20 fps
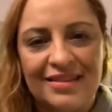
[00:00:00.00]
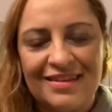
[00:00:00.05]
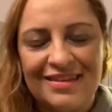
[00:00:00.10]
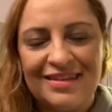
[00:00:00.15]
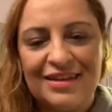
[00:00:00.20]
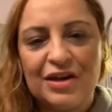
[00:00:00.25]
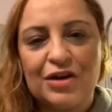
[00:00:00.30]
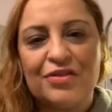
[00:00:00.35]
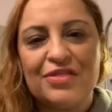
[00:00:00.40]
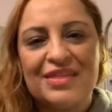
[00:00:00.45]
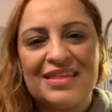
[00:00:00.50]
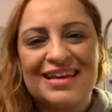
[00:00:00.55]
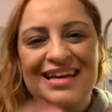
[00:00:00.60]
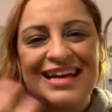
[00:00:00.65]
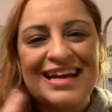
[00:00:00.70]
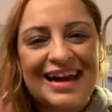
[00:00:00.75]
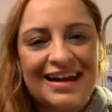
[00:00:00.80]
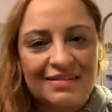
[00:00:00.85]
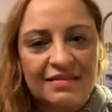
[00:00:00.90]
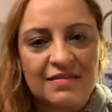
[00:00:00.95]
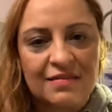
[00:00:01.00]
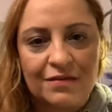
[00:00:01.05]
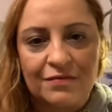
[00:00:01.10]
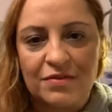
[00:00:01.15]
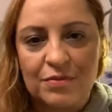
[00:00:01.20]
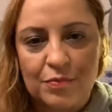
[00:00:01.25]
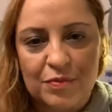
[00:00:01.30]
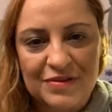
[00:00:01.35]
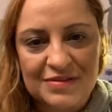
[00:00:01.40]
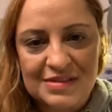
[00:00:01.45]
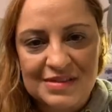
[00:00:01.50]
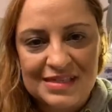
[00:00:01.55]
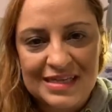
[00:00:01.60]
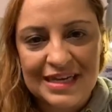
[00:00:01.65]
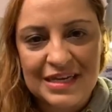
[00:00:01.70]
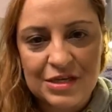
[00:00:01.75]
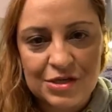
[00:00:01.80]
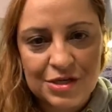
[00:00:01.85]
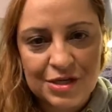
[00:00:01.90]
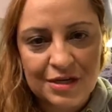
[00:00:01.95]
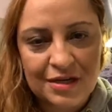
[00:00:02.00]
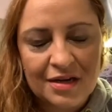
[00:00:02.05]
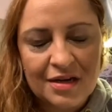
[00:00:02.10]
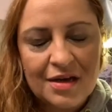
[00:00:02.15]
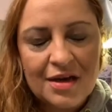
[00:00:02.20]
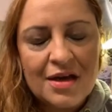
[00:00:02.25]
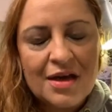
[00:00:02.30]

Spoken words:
the guts of the presentation.